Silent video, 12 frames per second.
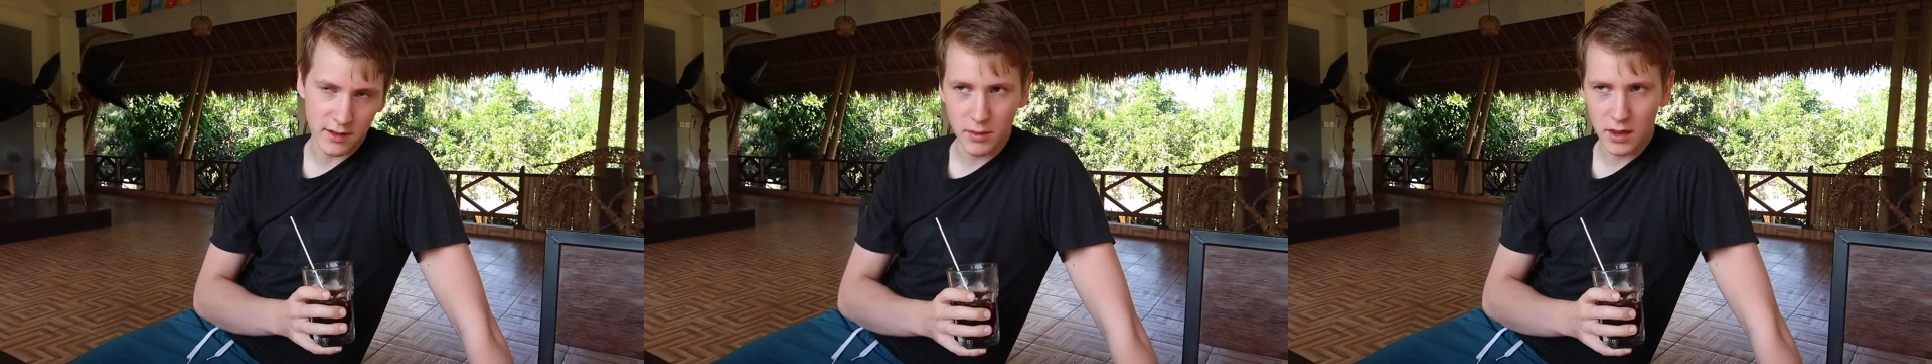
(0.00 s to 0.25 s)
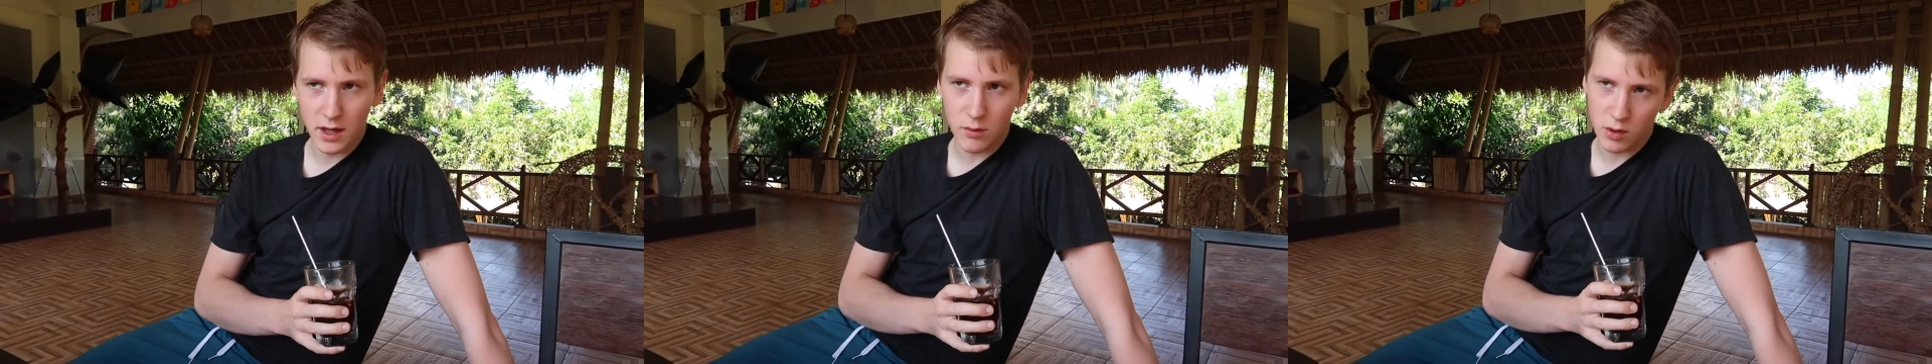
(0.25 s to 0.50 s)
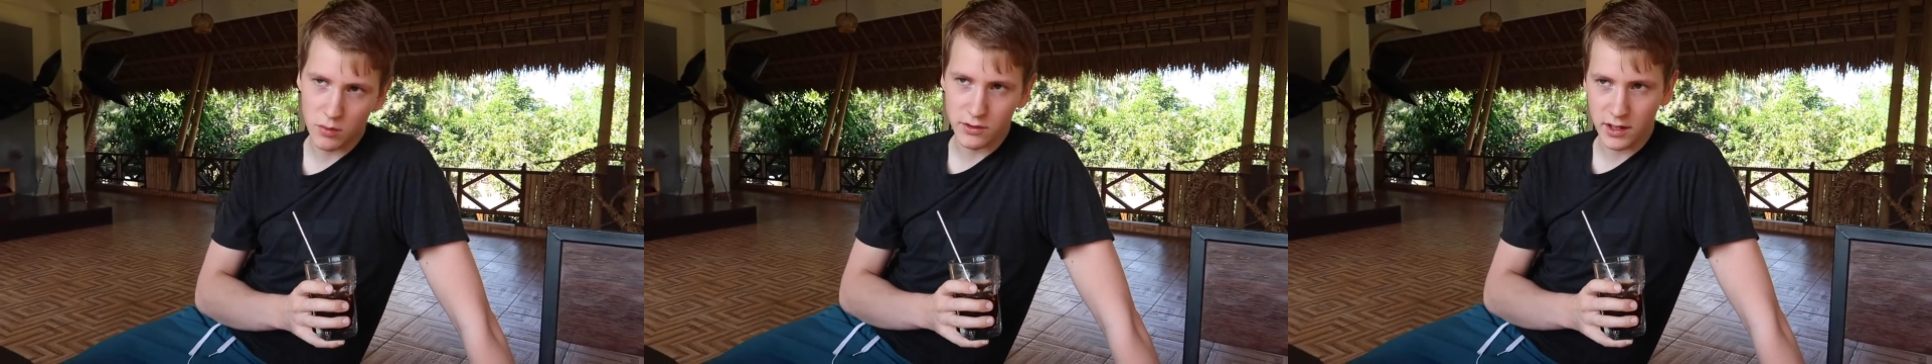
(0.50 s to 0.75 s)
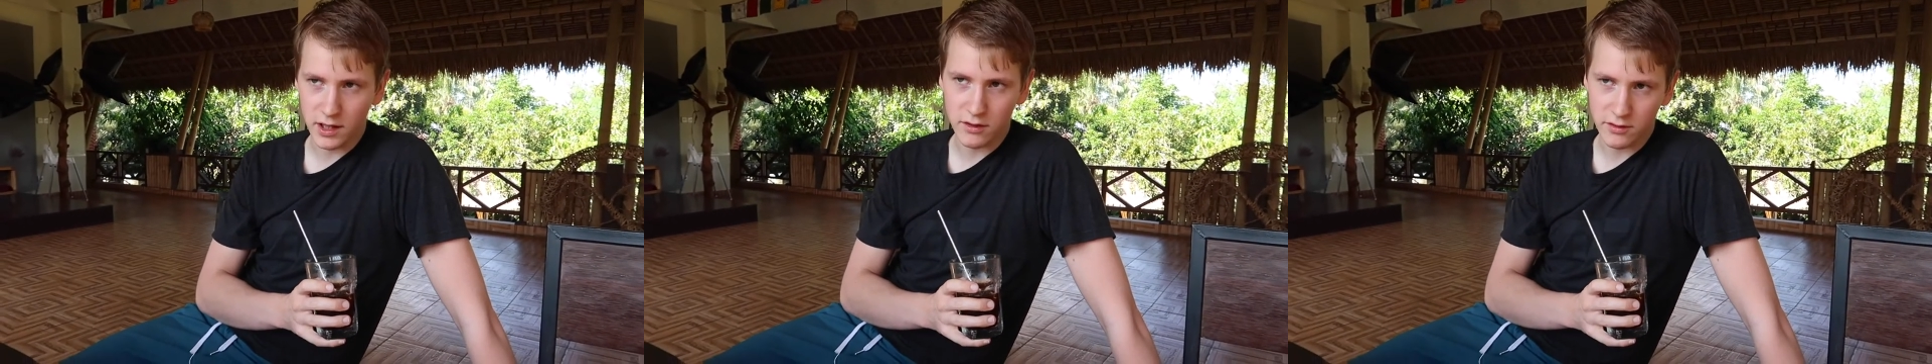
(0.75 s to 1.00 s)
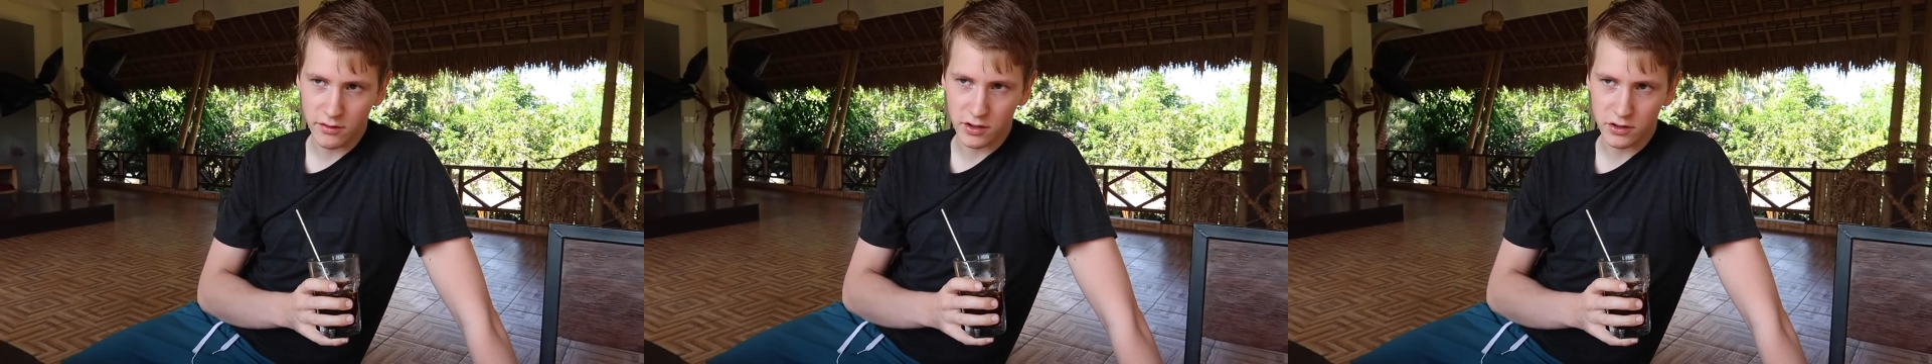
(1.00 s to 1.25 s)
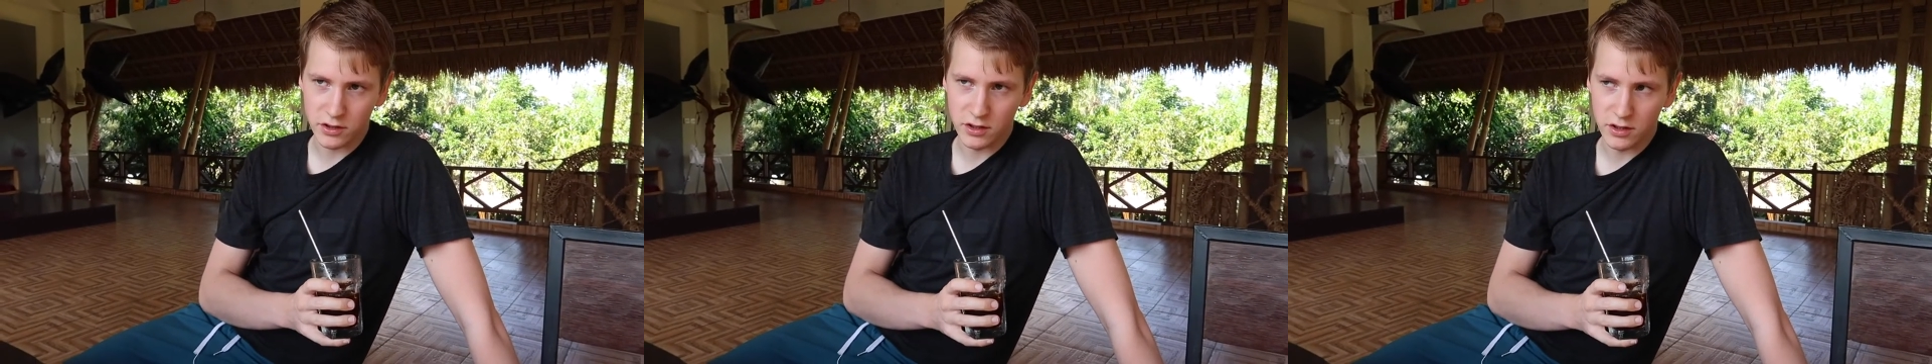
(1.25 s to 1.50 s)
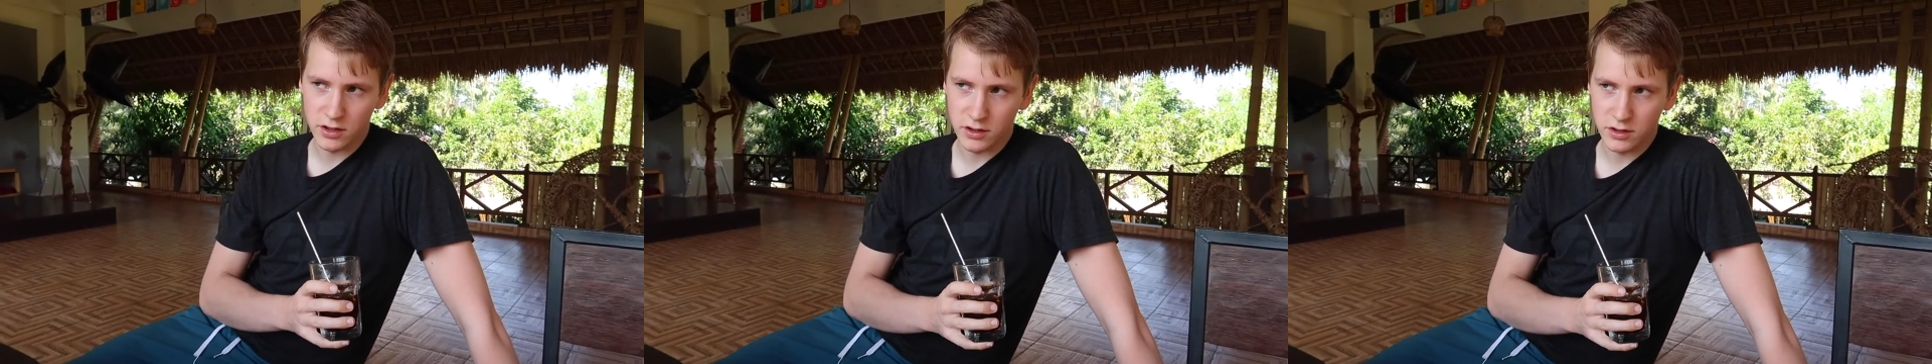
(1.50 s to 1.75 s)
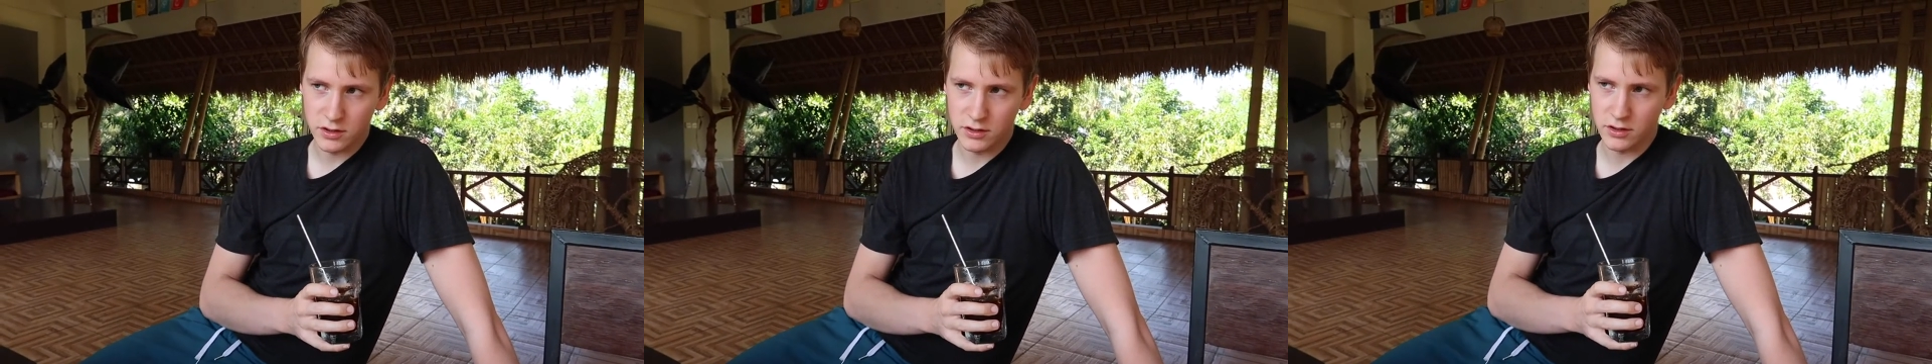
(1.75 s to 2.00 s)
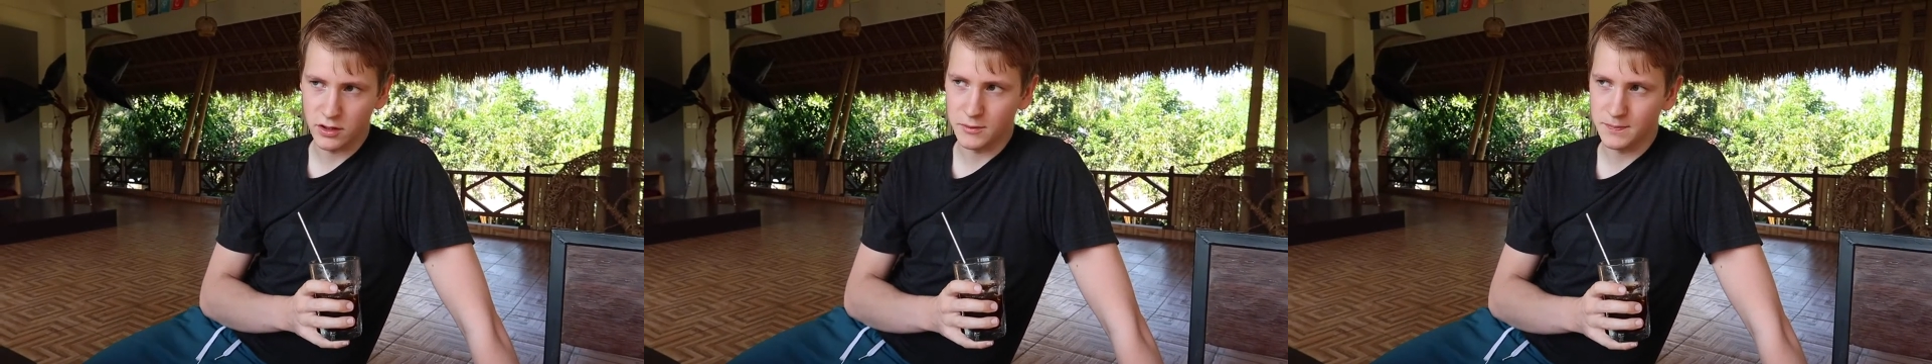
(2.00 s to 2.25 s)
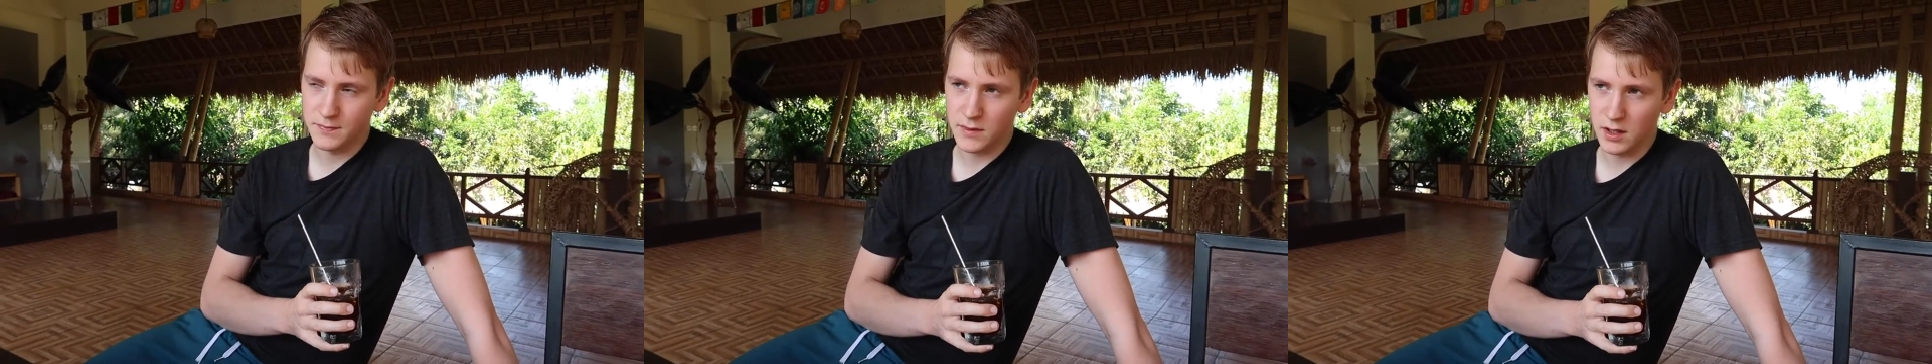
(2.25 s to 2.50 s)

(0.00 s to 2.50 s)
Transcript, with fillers: I mean, that one was kind of structured, so